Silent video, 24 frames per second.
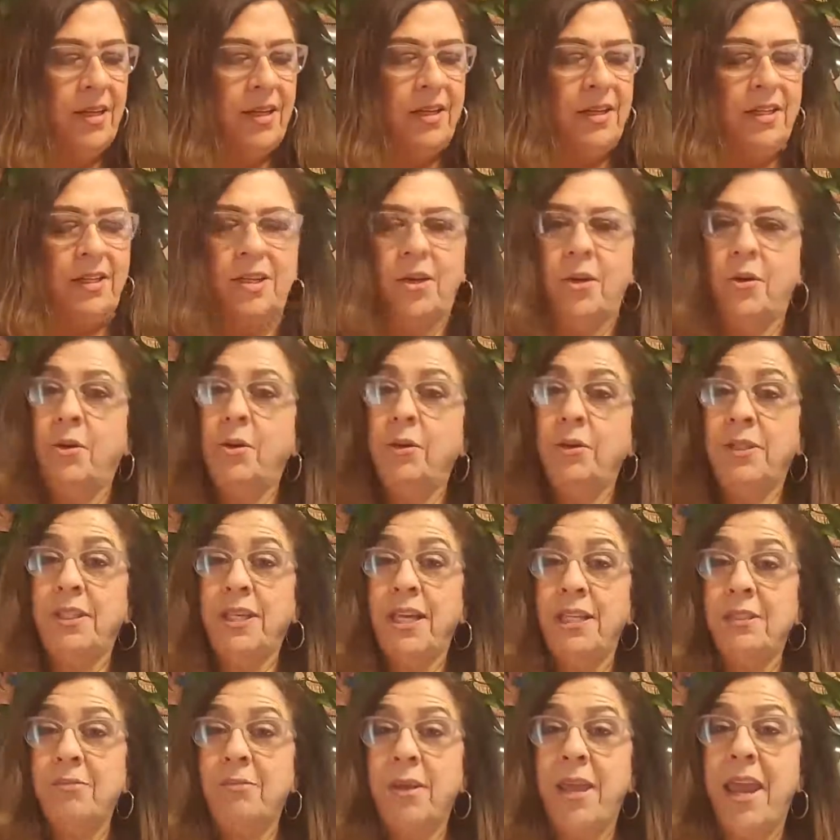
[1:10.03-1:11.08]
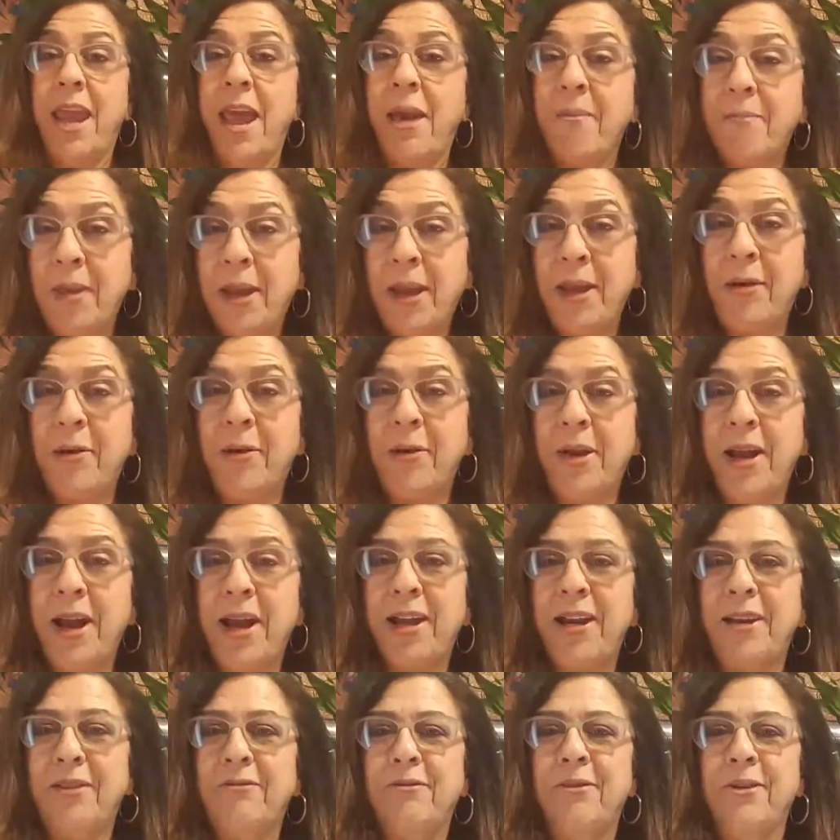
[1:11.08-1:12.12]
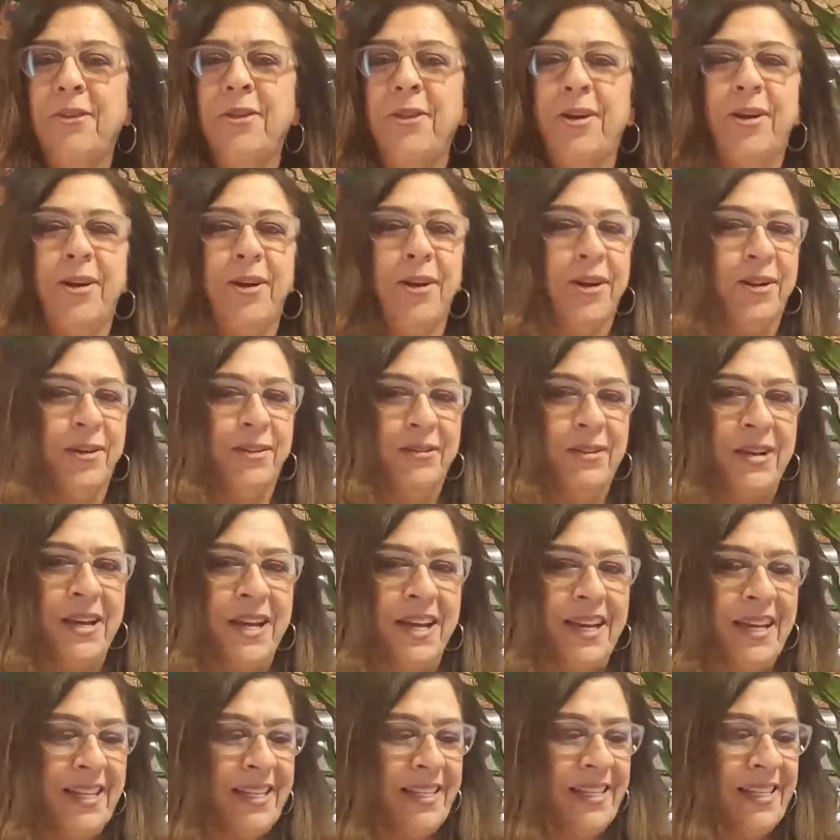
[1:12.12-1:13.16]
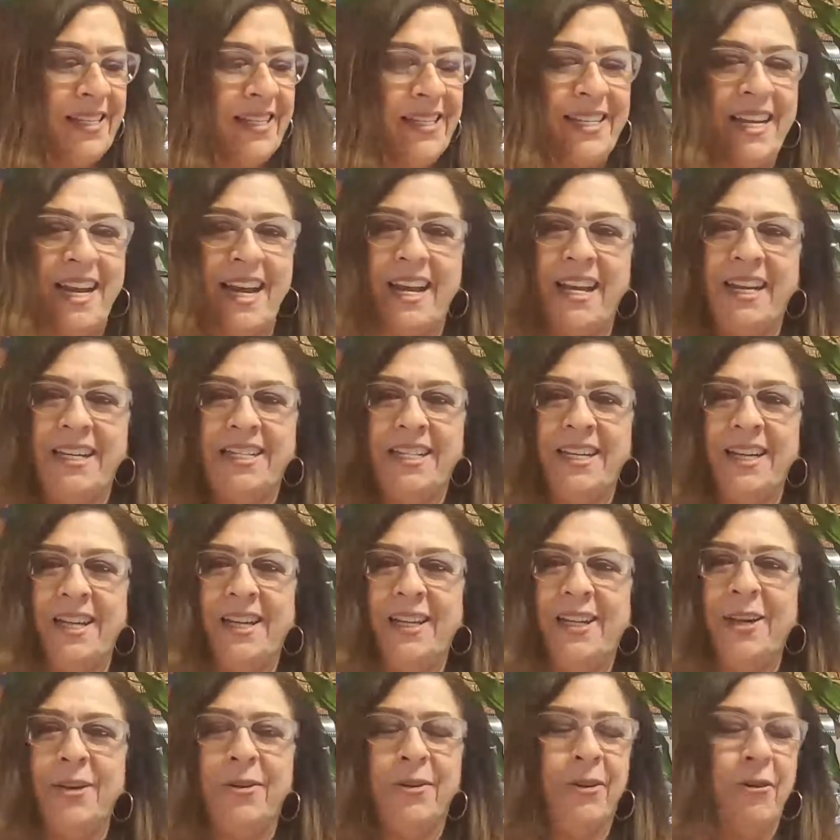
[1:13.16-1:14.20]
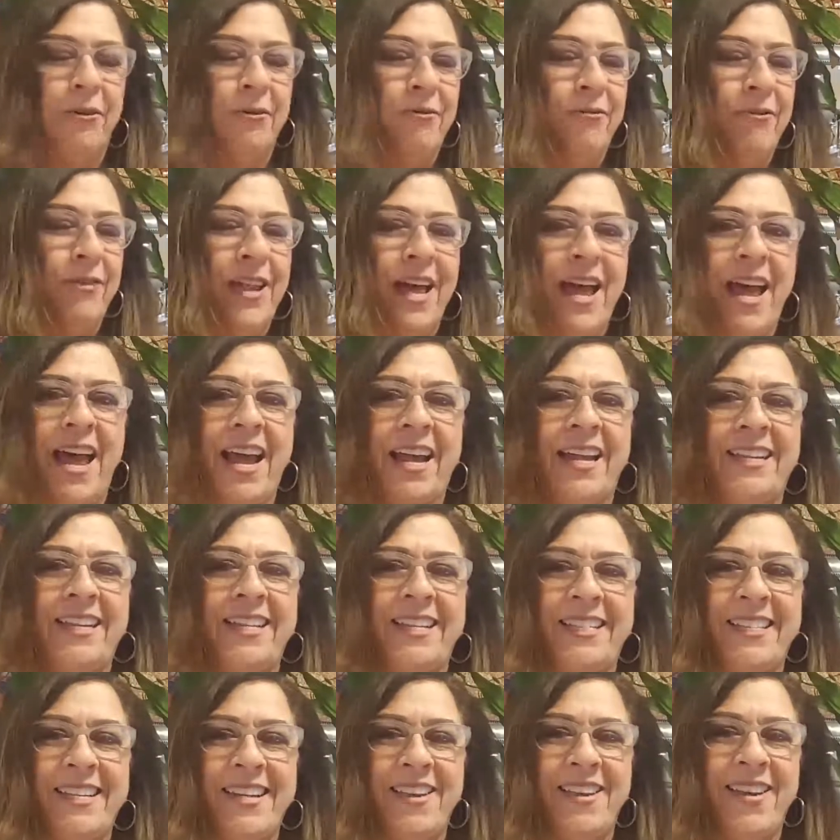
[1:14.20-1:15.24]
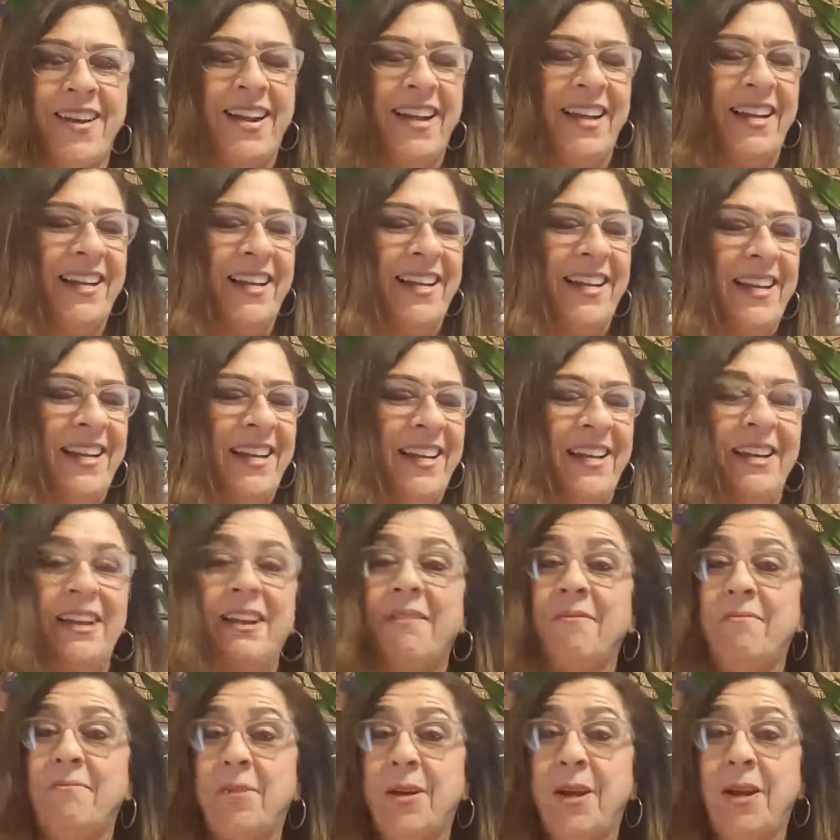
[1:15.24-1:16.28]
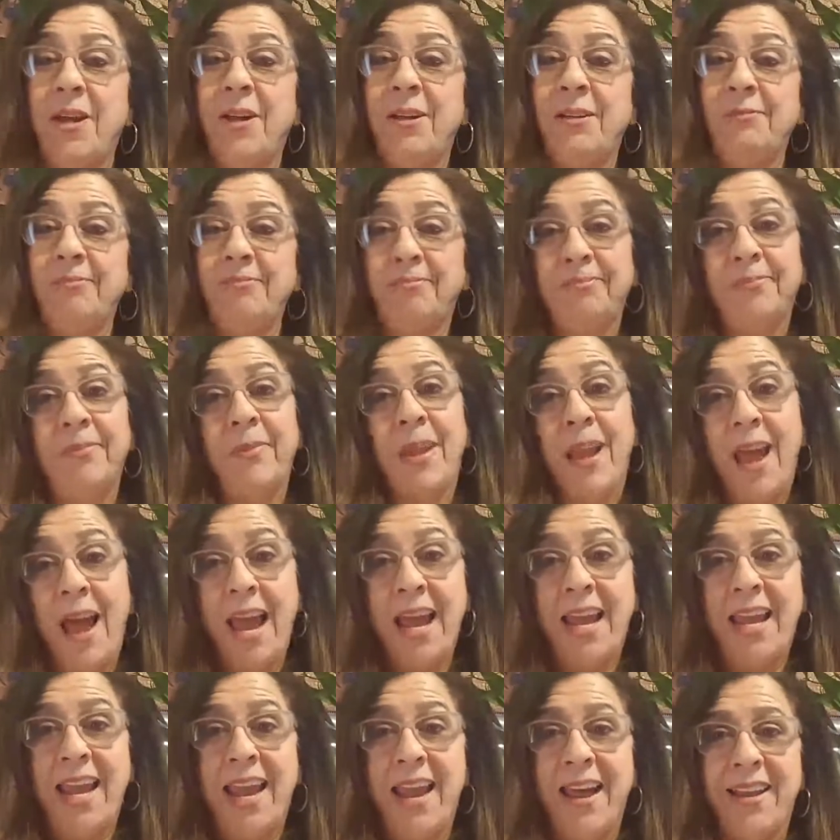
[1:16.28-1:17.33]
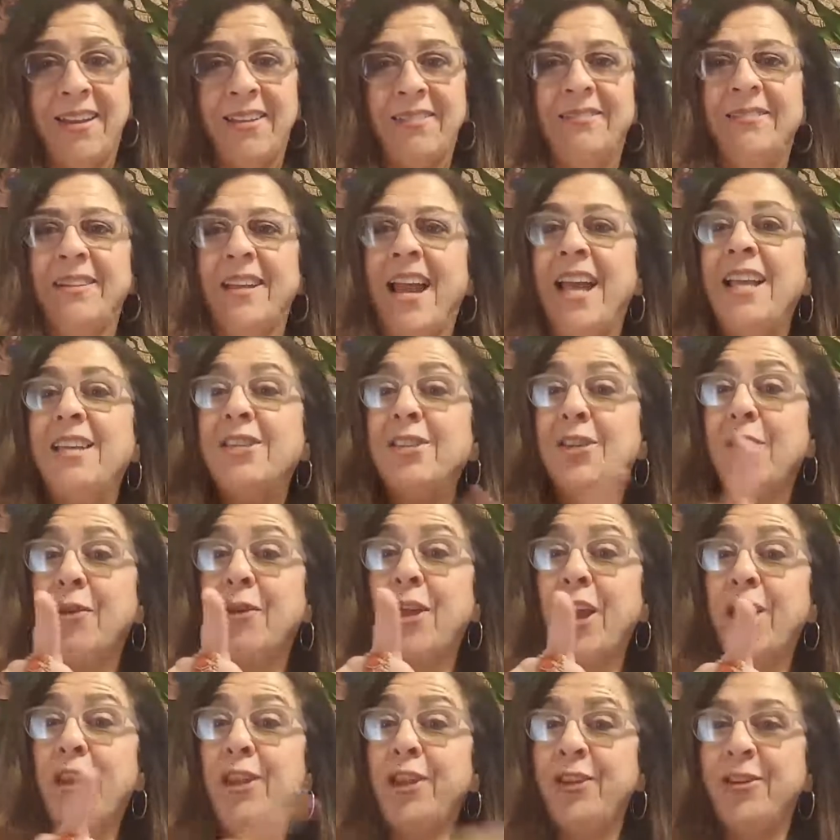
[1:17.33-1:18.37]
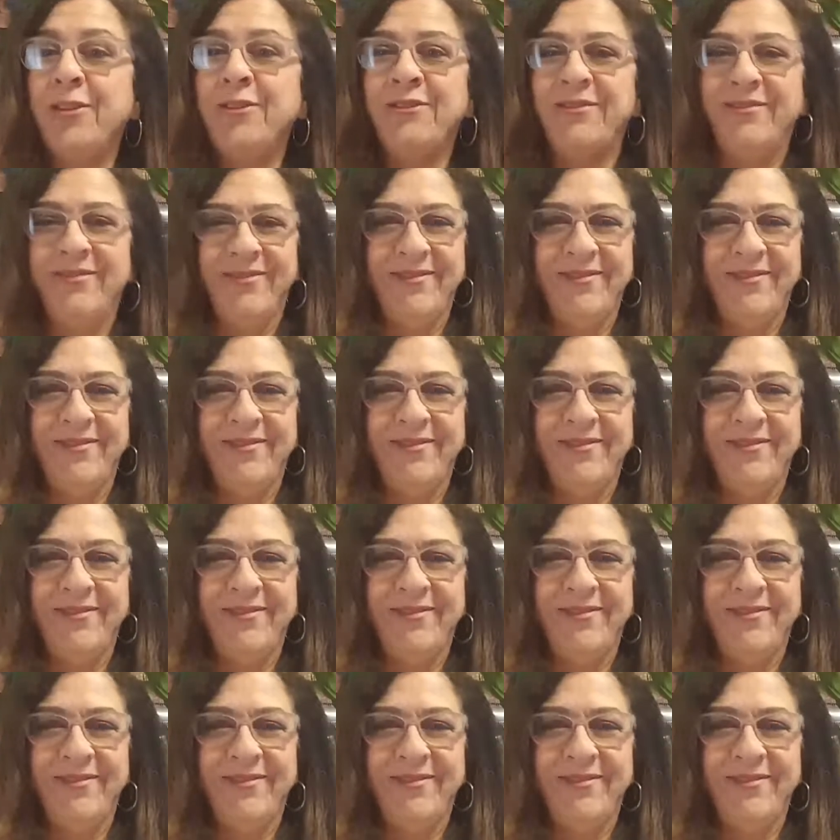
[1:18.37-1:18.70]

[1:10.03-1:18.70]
So who says we can't be creative with our state logo flag design? Well, I can, and so can you.